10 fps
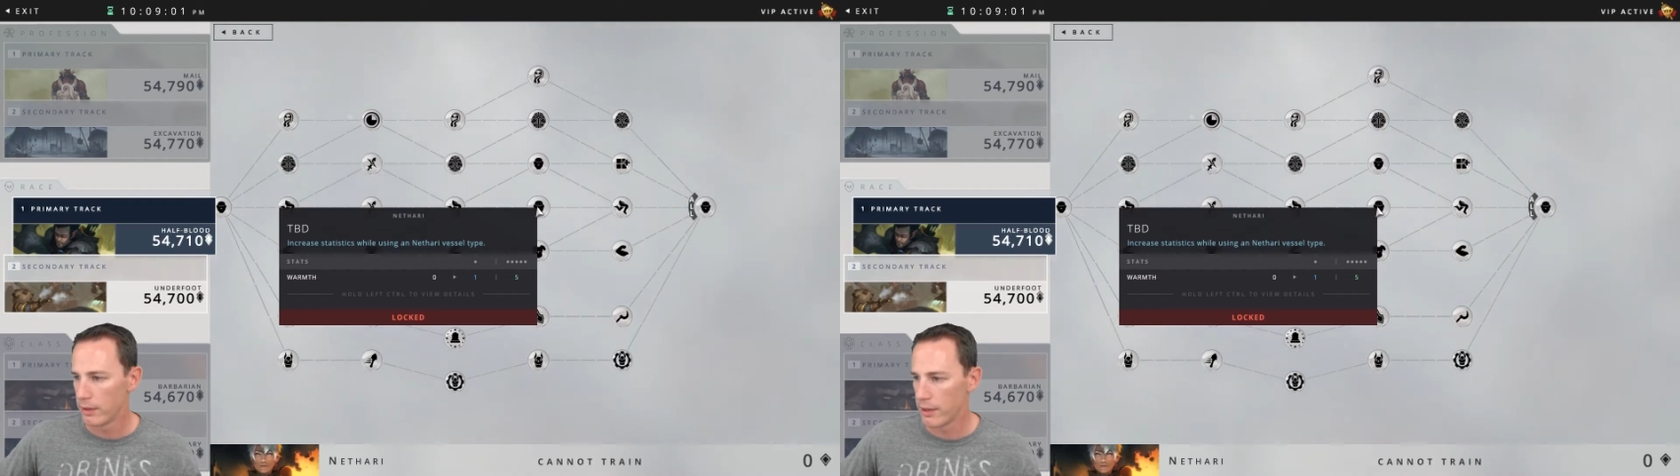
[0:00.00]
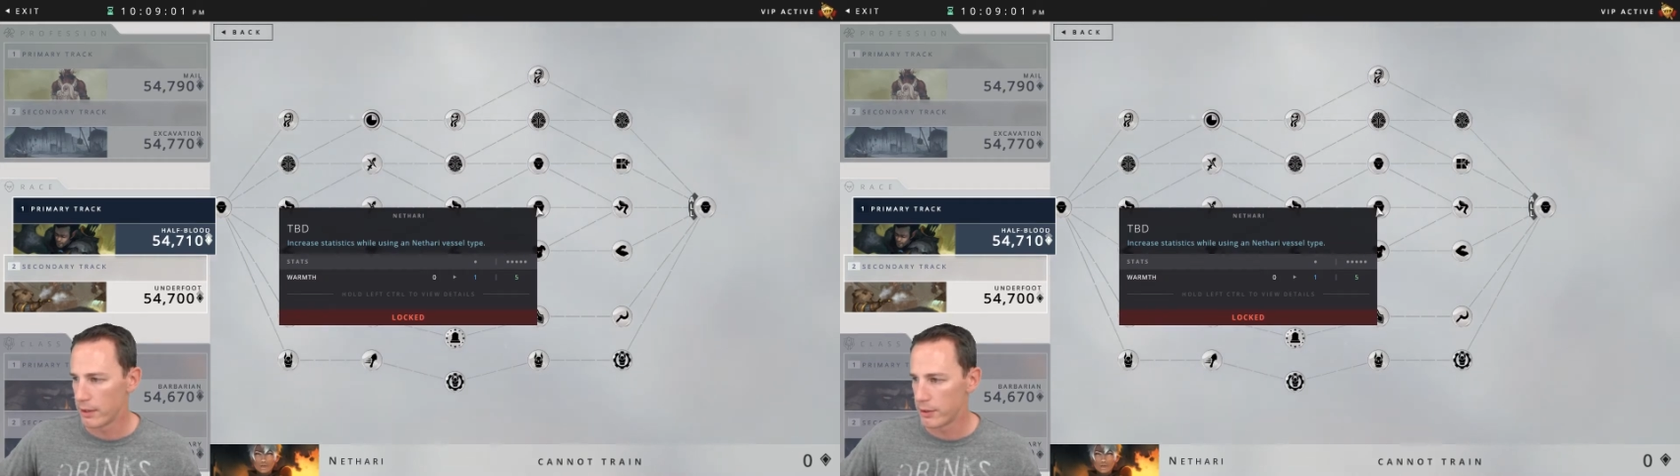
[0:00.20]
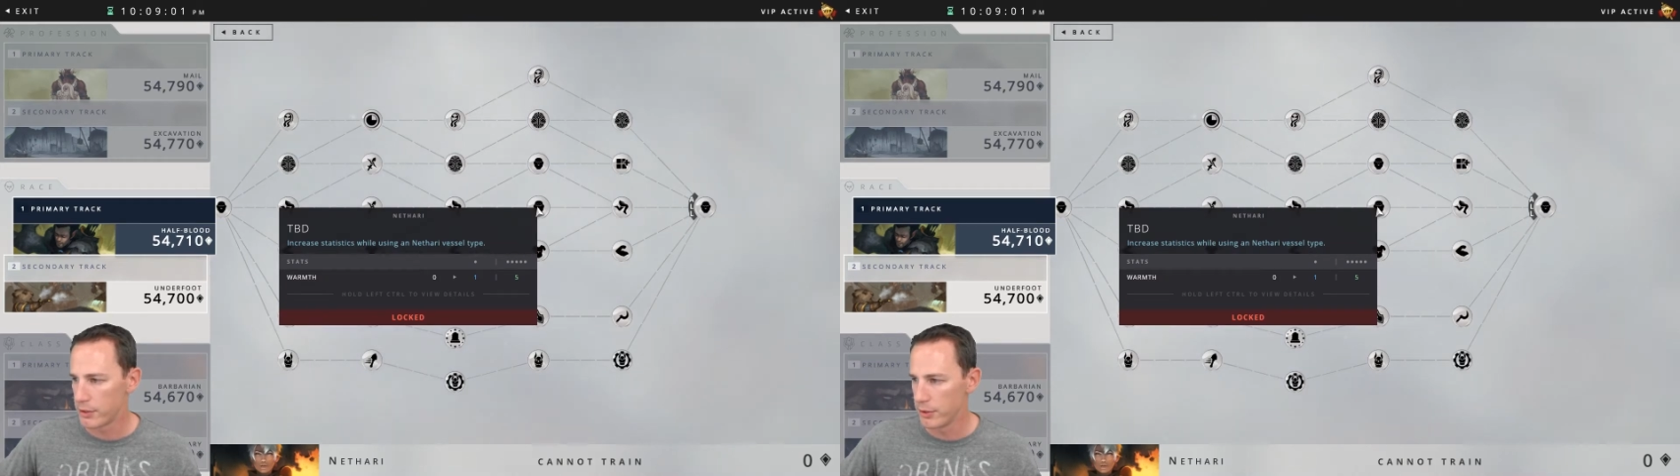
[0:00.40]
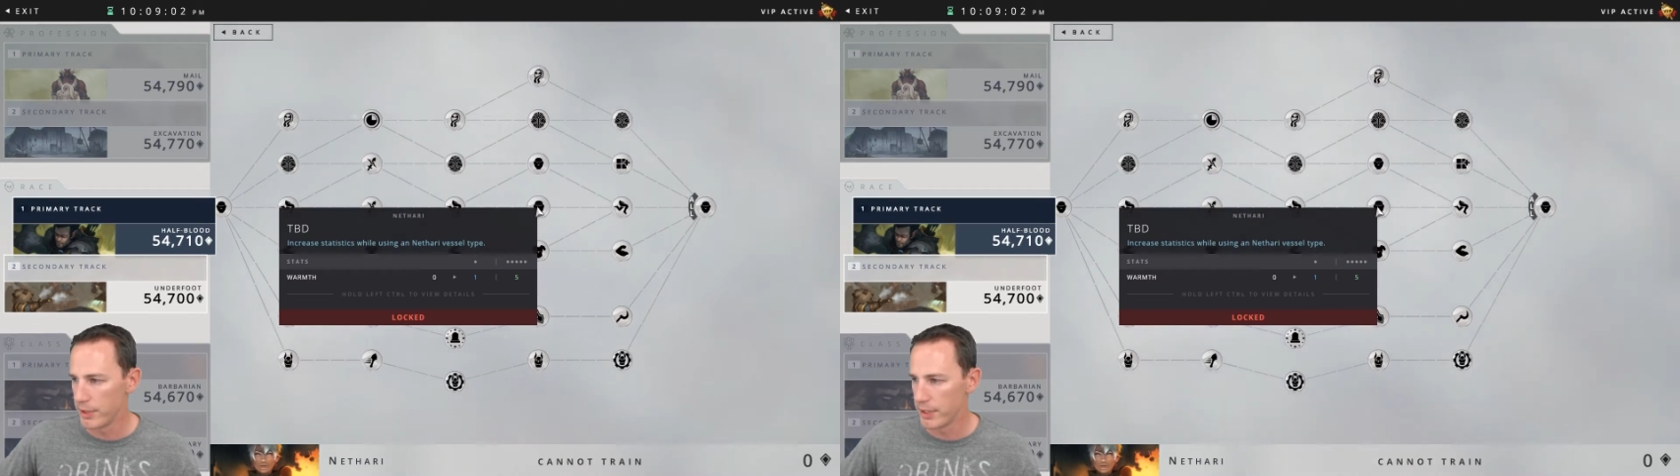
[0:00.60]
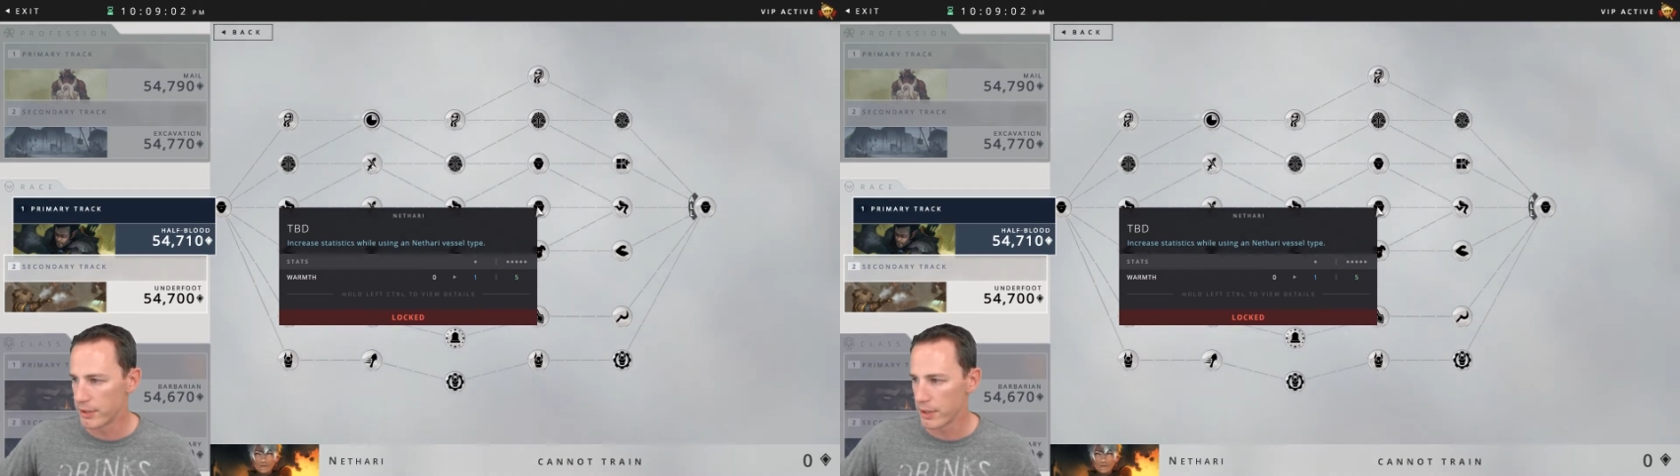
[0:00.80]
that are to
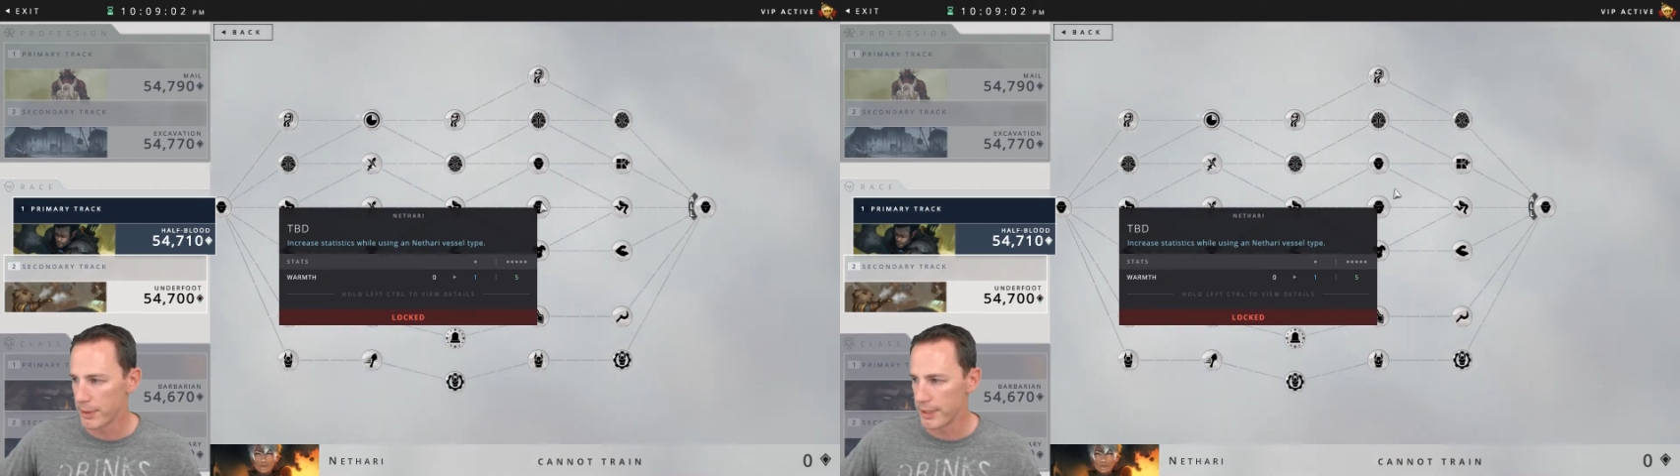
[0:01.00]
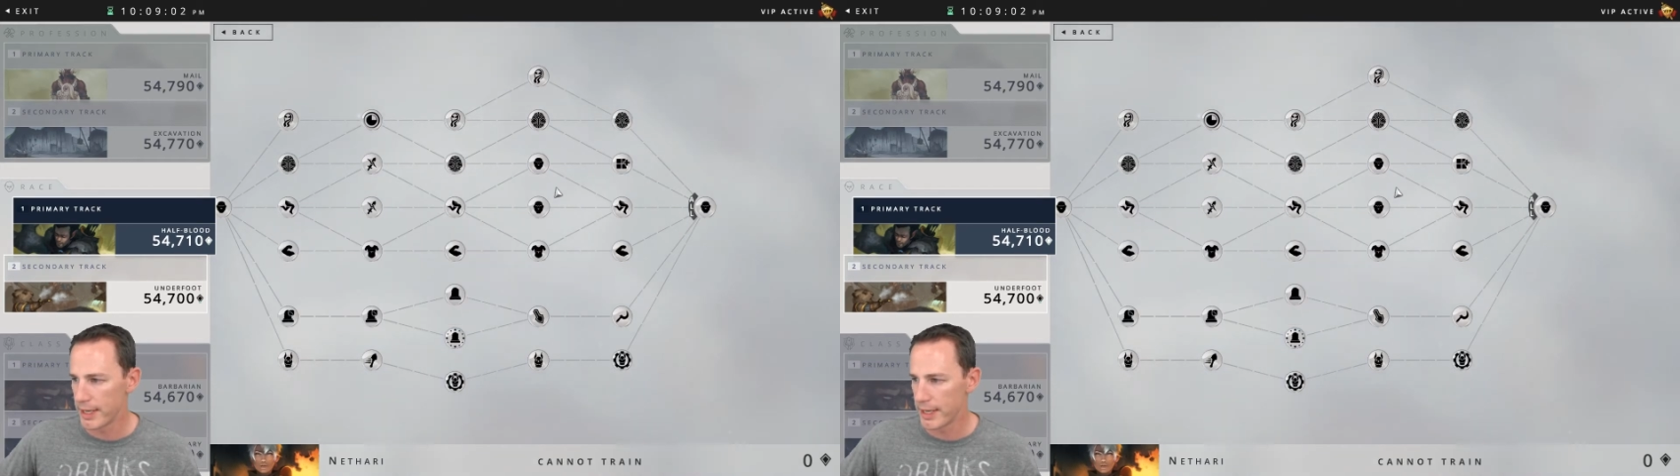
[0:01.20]
be determined.